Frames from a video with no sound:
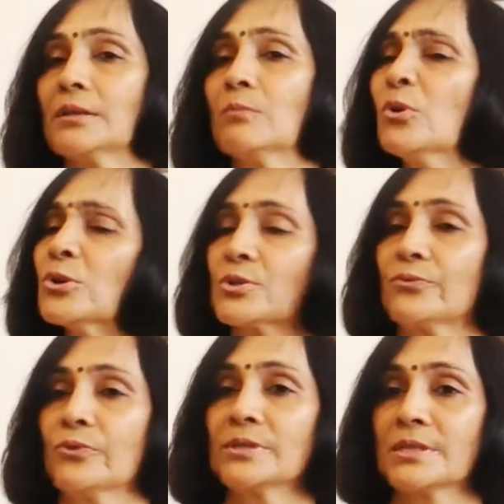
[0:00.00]
most
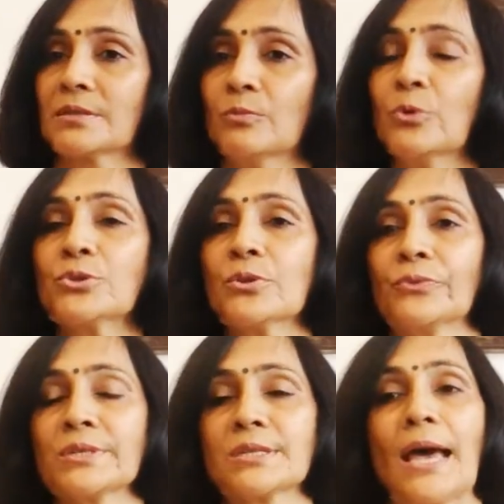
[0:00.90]
of
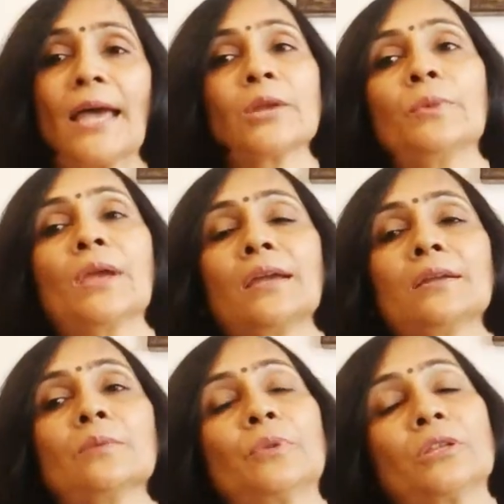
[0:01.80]
us hide behind
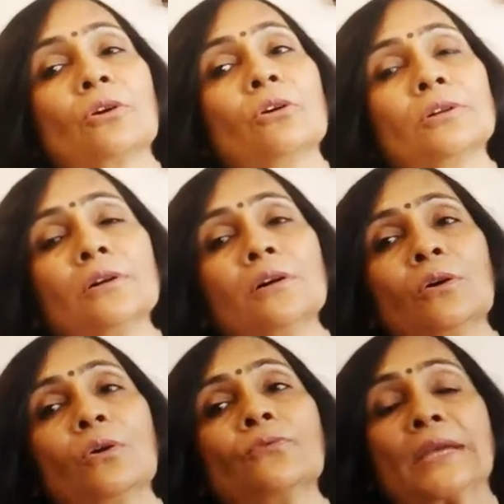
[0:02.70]
a plethora
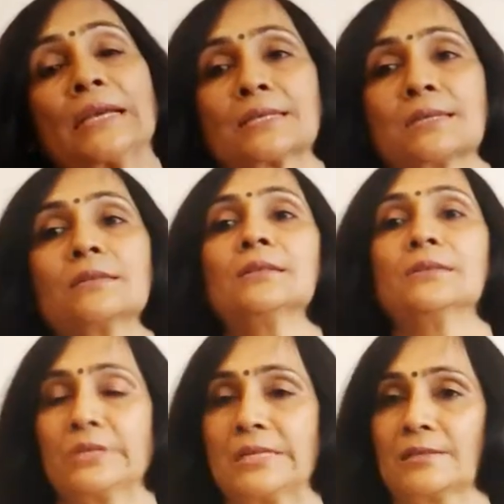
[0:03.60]
of external
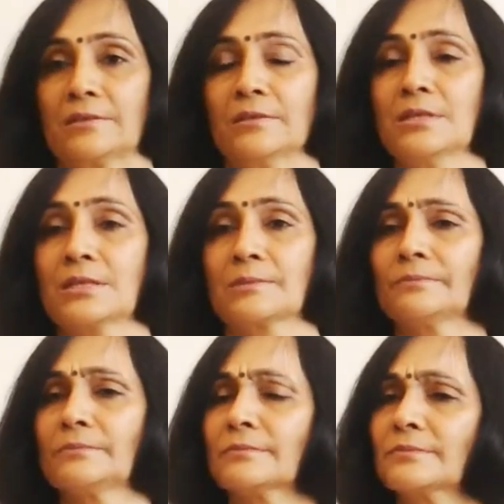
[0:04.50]
reasons
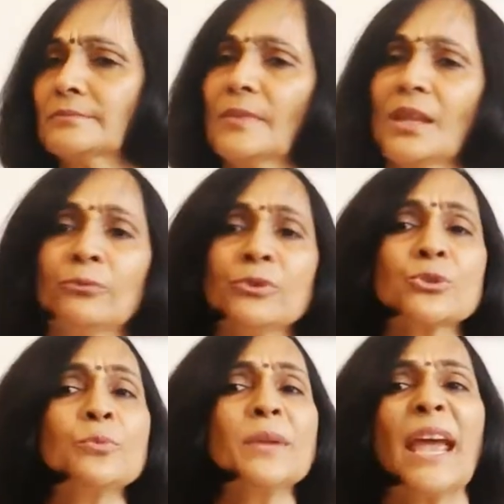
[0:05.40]
which
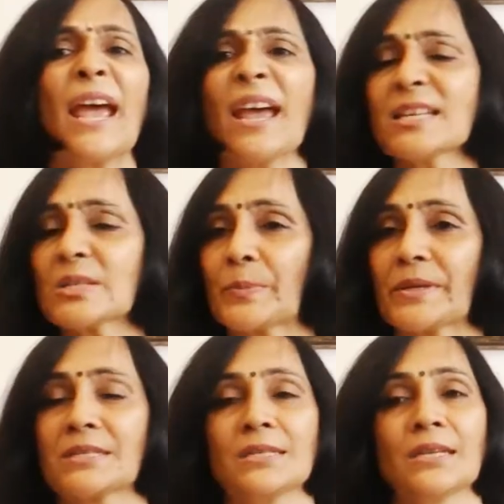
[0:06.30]
could be as
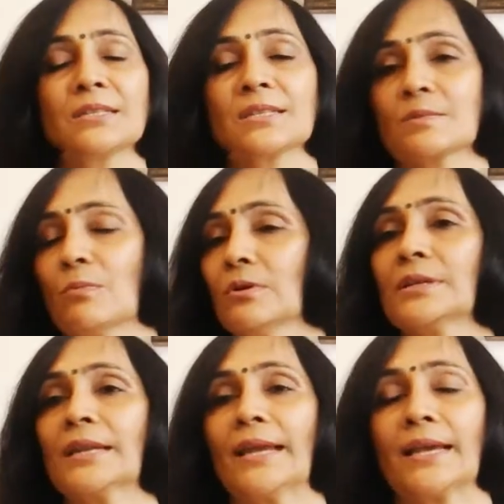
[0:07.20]
petty and
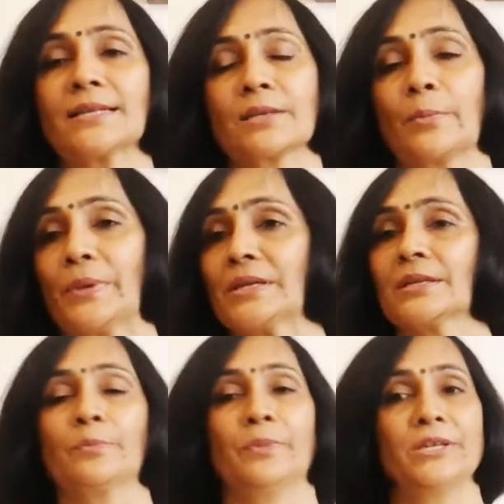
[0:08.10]
small as a
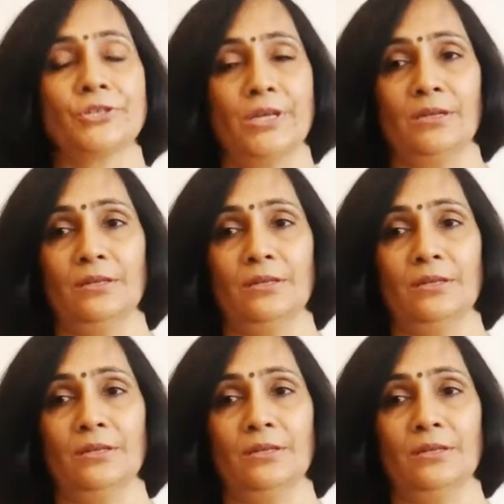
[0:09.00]
pending paycheck